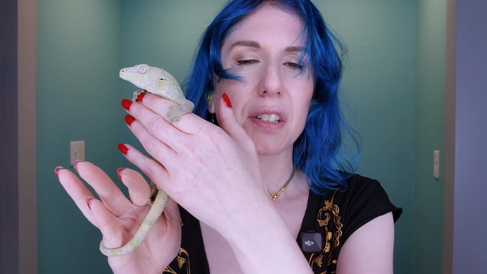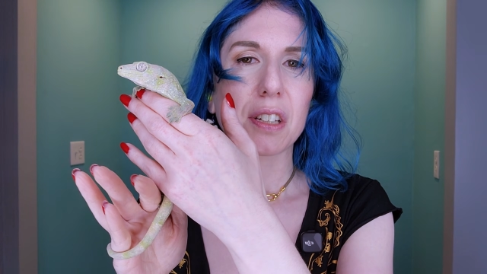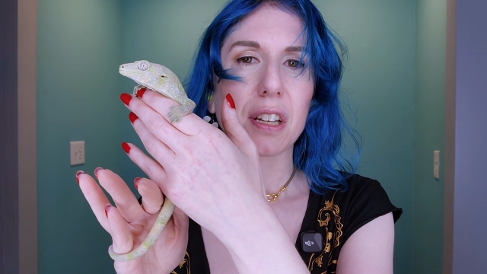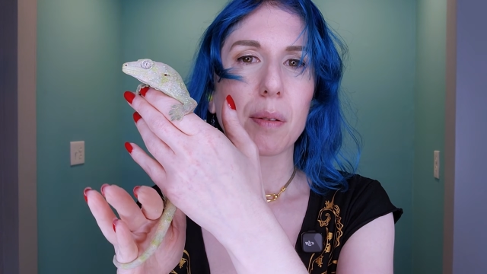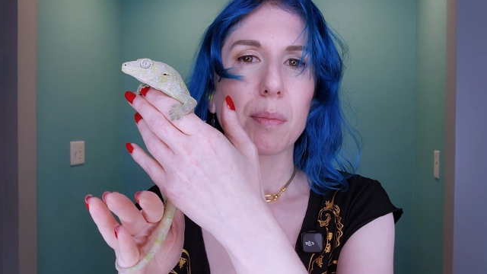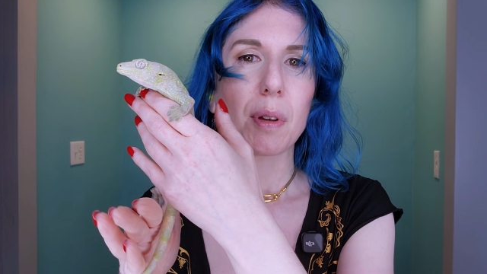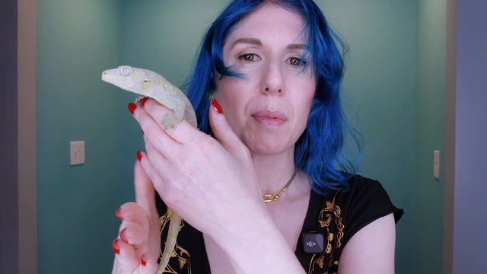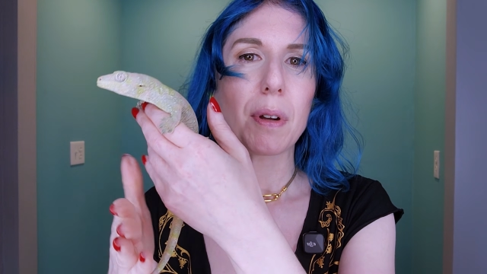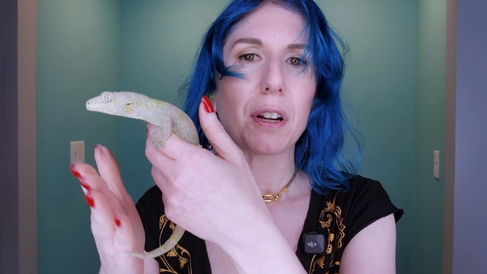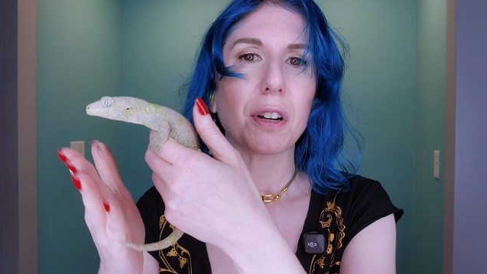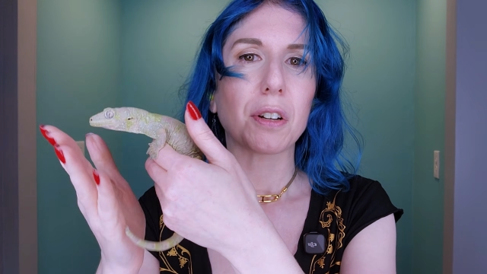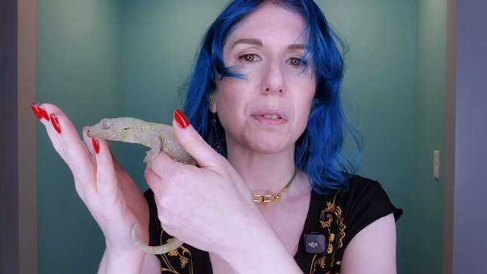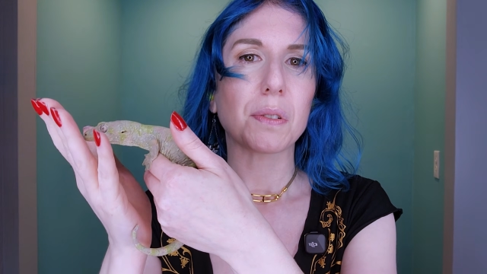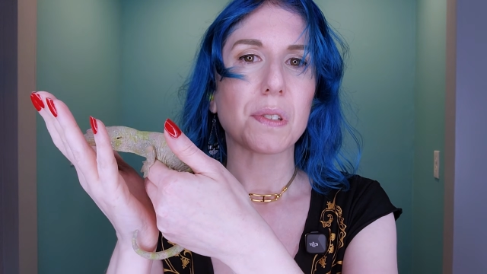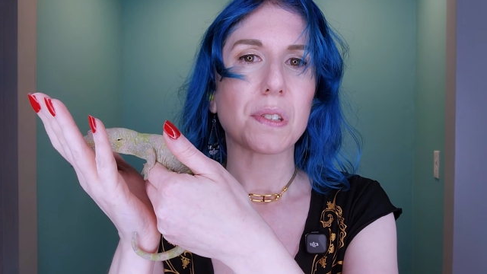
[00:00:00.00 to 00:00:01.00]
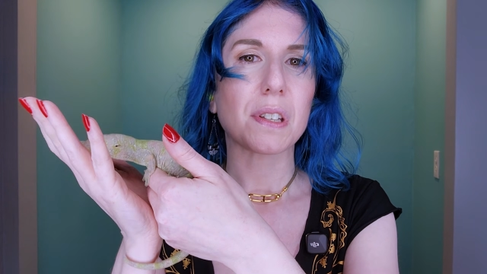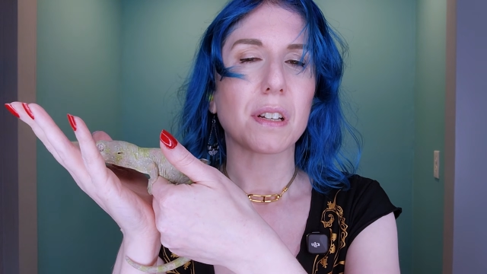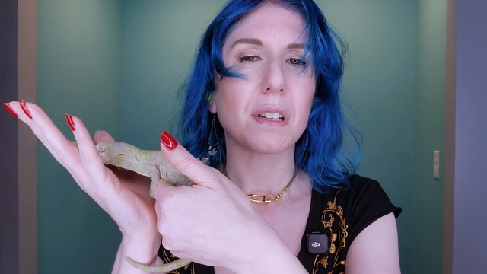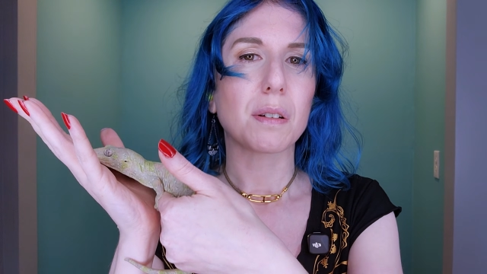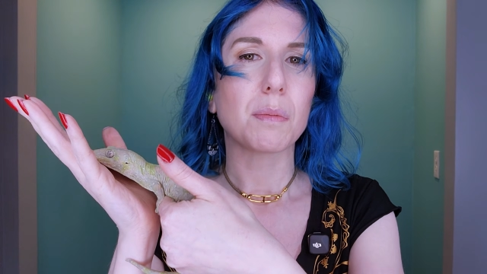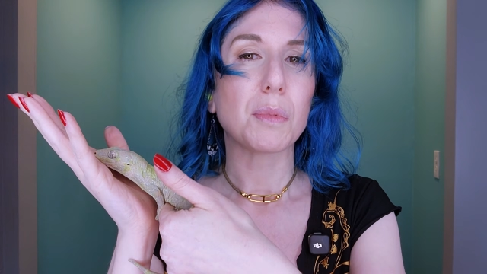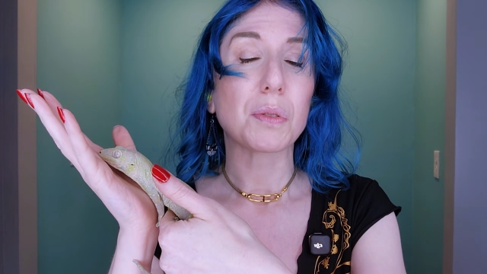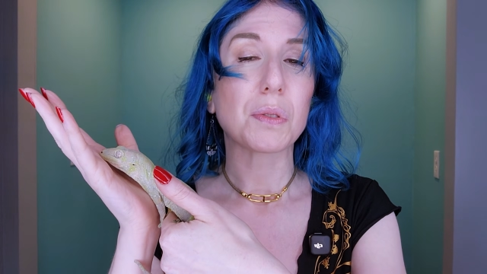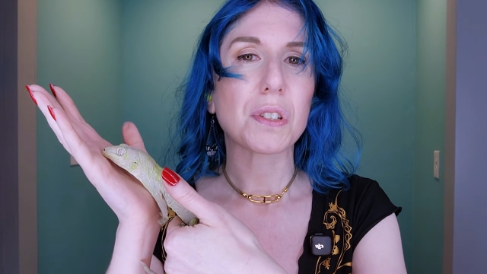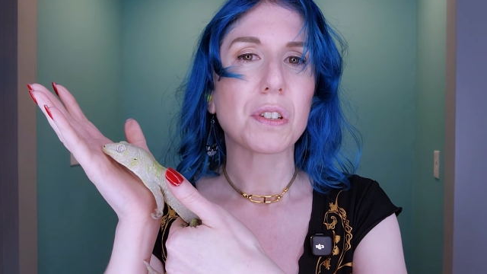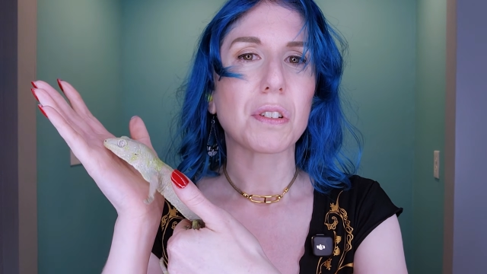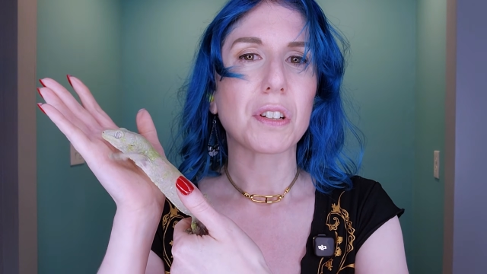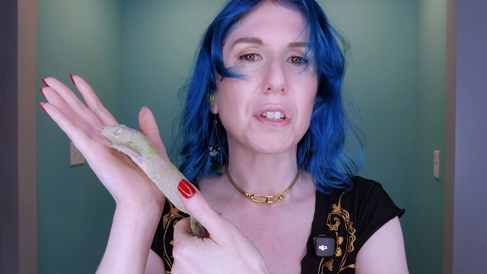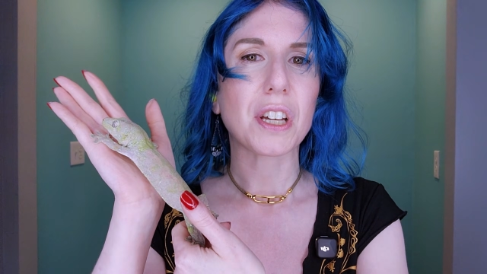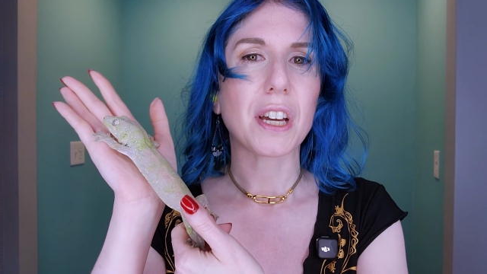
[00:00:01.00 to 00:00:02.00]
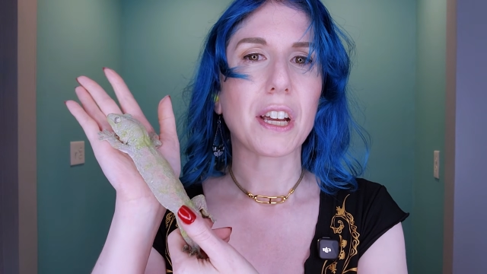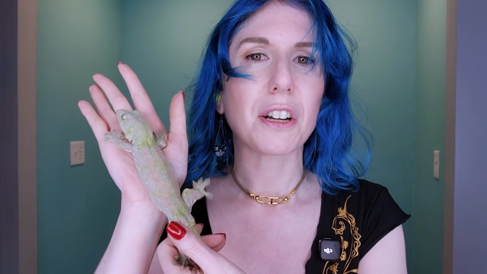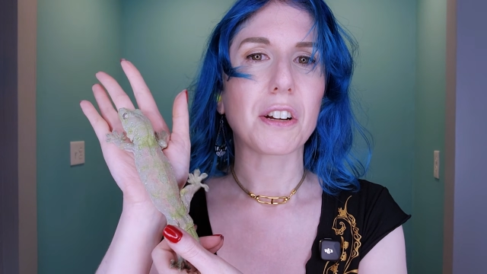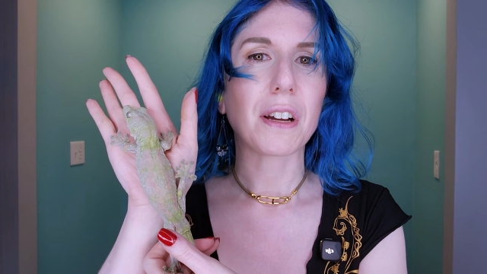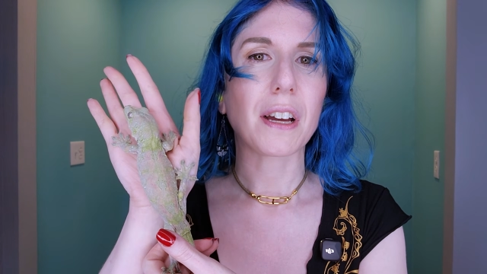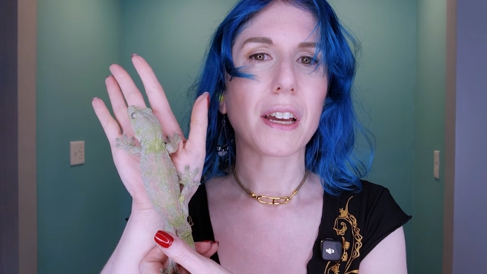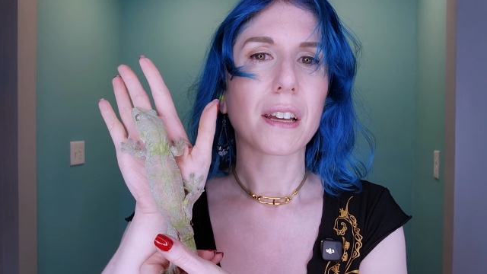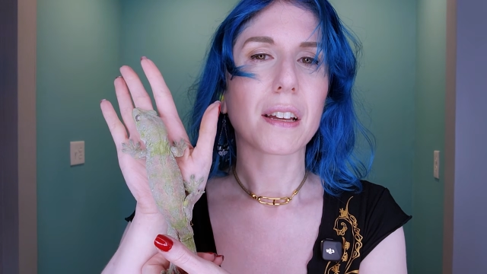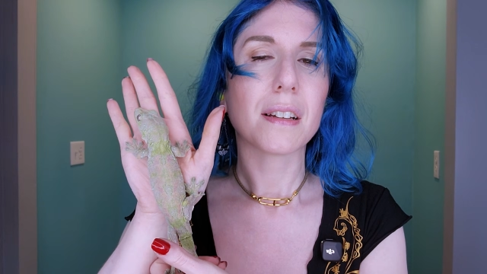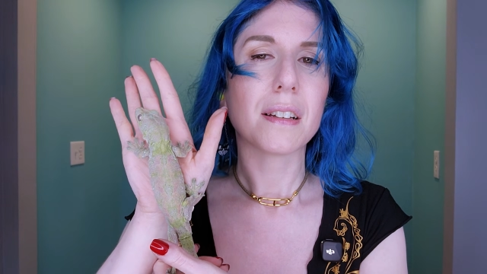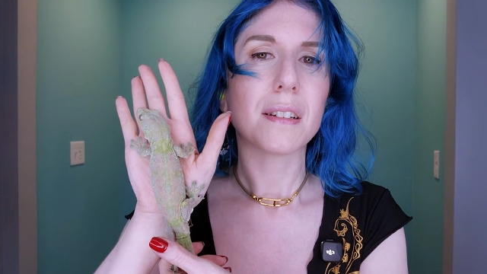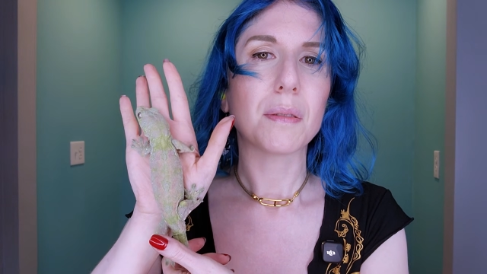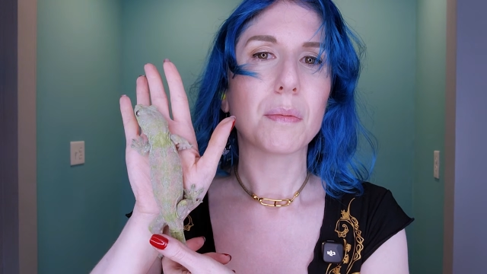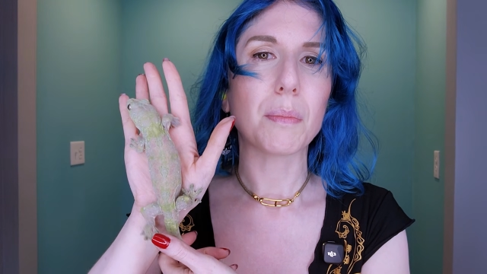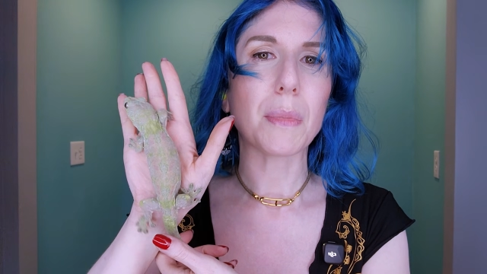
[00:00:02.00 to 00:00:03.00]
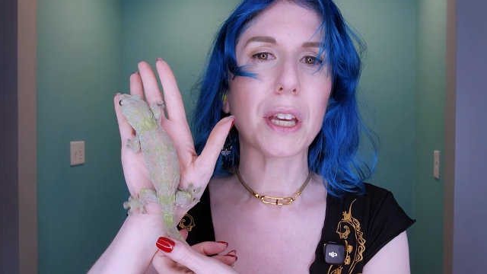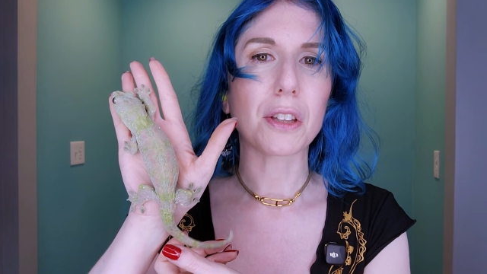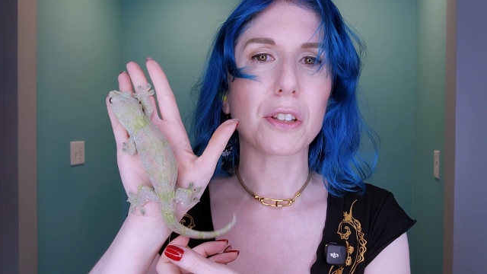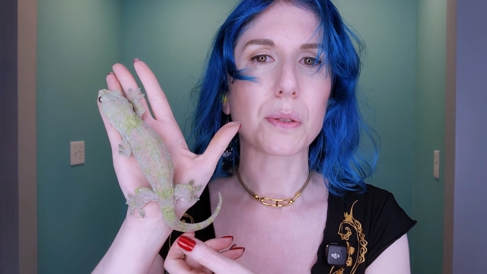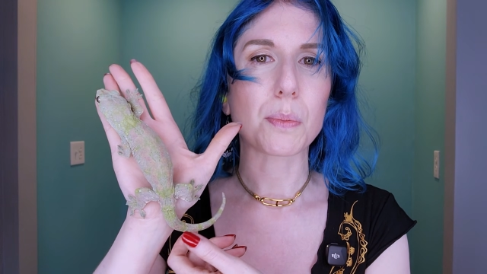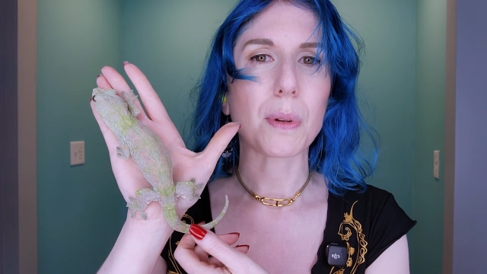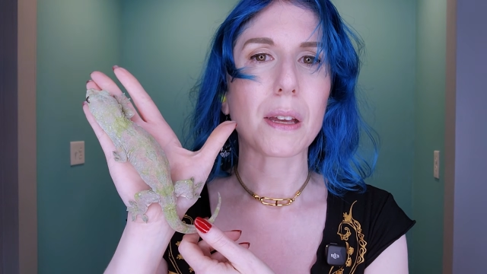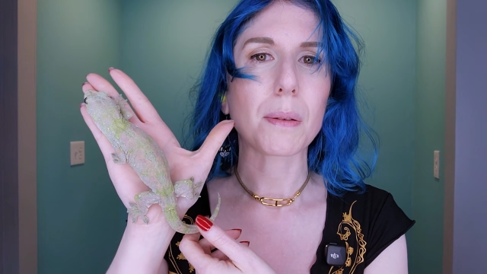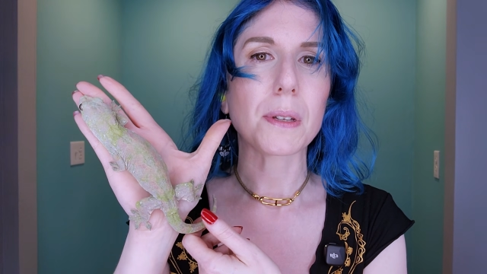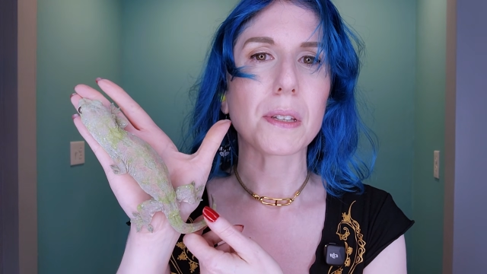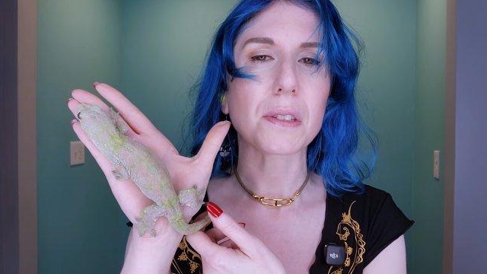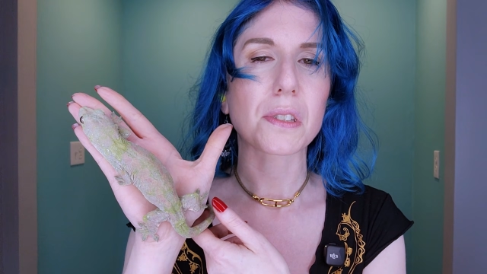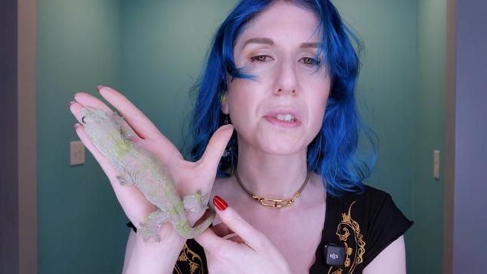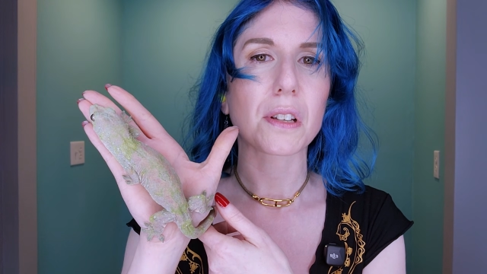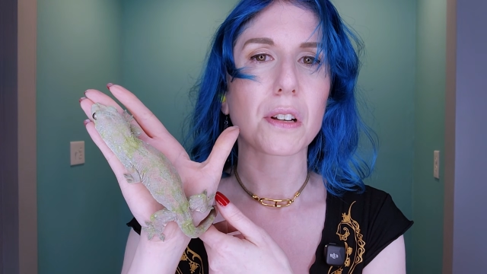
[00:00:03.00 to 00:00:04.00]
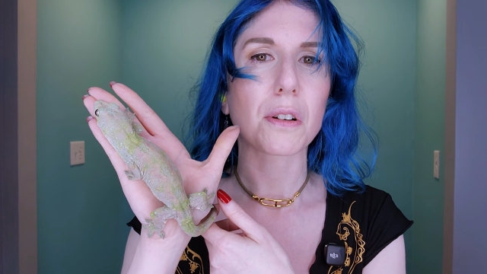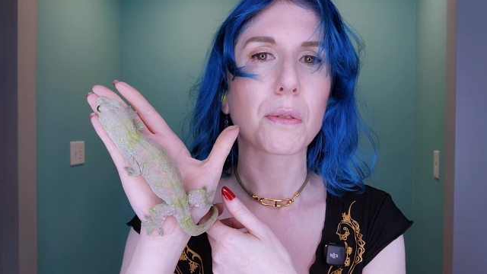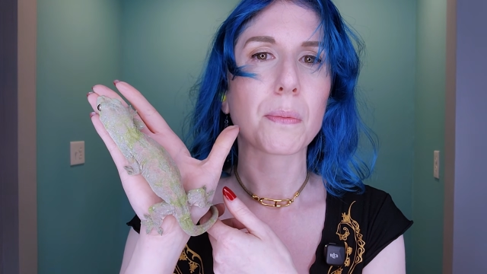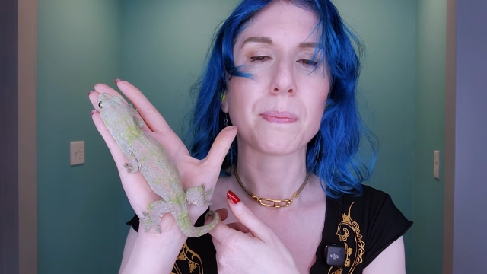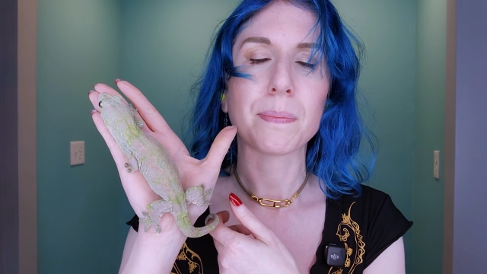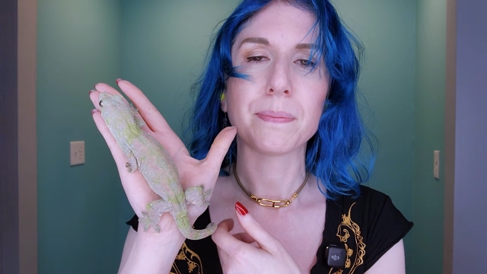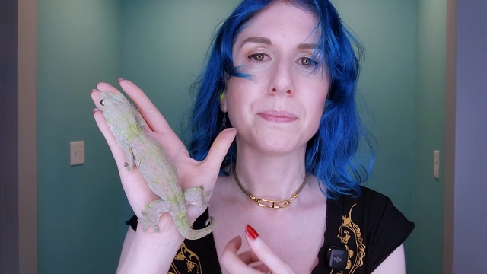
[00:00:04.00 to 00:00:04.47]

Gummy Bear, who's a Moonstone and Tiger Eye, made those babies, so,